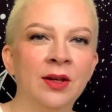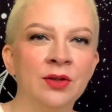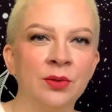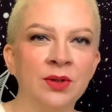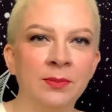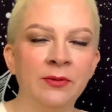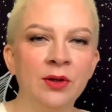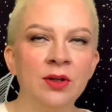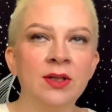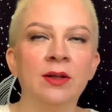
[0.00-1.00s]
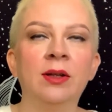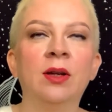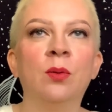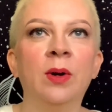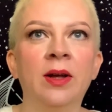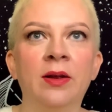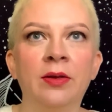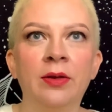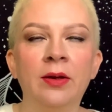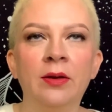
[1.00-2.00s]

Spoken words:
So some of you are dealing with